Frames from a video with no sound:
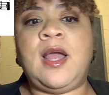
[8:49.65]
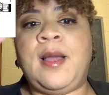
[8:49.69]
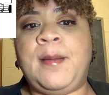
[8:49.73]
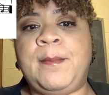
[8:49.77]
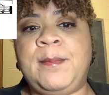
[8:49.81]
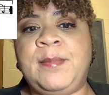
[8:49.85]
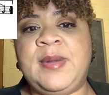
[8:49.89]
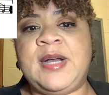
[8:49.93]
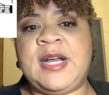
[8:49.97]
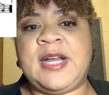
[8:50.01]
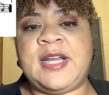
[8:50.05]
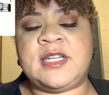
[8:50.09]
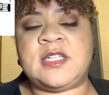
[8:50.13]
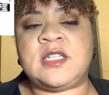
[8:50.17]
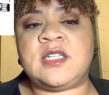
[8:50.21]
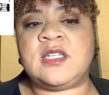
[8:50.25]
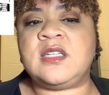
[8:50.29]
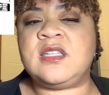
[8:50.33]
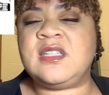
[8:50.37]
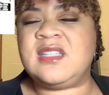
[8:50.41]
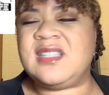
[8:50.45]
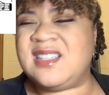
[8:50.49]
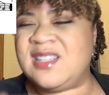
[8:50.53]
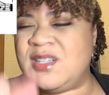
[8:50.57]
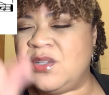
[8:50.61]
but
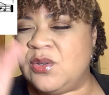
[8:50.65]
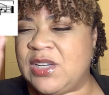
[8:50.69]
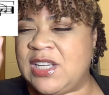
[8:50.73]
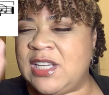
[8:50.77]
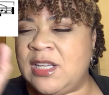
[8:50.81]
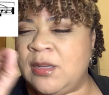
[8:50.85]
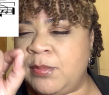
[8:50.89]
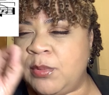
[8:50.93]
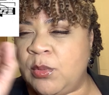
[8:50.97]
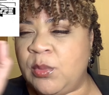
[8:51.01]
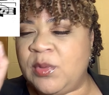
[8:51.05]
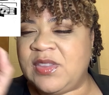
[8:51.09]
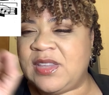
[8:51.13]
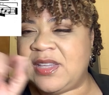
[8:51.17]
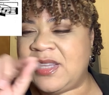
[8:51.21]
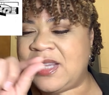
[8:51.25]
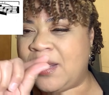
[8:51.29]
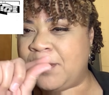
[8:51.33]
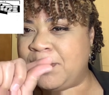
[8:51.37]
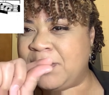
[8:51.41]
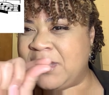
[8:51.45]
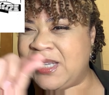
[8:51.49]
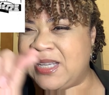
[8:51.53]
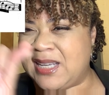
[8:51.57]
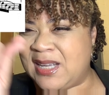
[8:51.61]
still keep it within
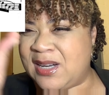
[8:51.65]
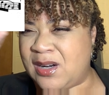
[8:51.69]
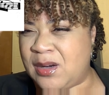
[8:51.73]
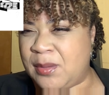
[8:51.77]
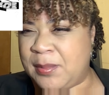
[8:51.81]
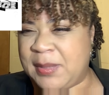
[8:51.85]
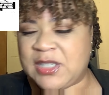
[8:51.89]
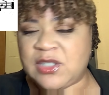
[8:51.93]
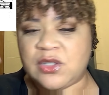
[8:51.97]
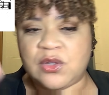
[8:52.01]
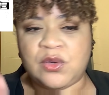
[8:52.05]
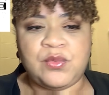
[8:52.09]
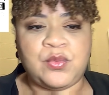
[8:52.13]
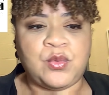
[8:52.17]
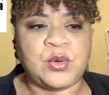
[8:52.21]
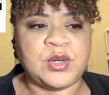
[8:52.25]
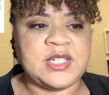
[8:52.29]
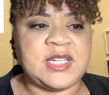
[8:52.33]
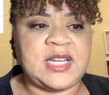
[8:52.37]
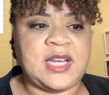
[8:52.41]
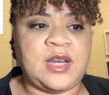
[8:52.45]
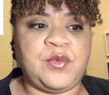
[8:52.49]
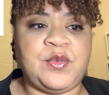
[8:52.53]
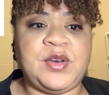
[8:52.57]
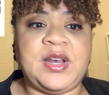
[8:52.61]
that piano and mezzo
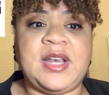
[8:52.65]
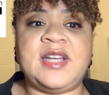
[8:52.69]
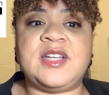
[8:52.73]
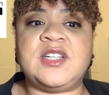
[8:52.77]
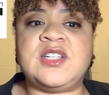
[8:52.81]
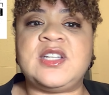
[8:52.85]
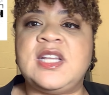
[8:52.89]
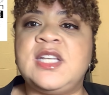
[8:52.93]
forte range.